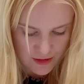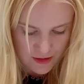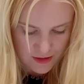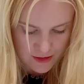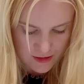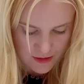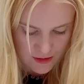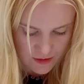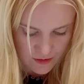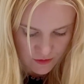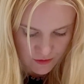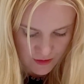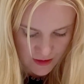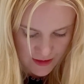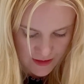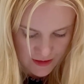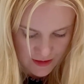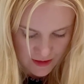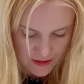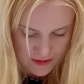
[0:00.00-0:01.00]
just
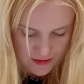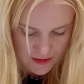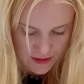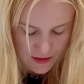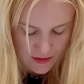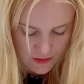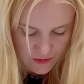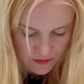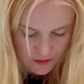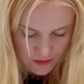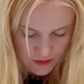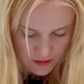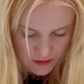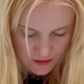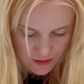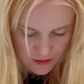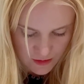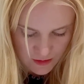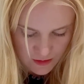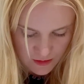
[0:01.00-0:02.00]
write that down.
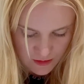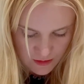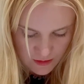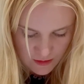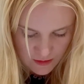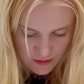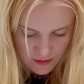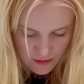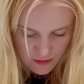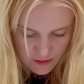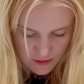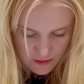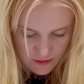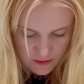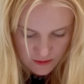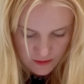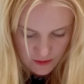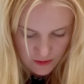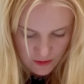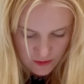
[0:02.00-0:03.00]

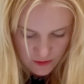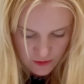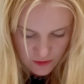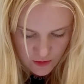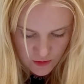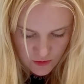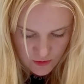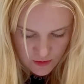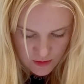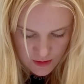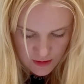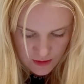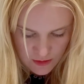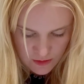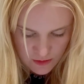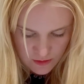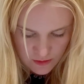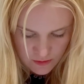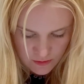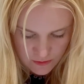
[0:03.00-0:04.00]
So
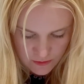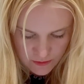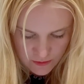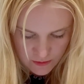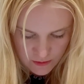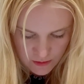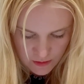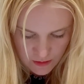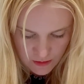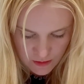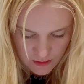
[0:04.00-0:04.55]
traditional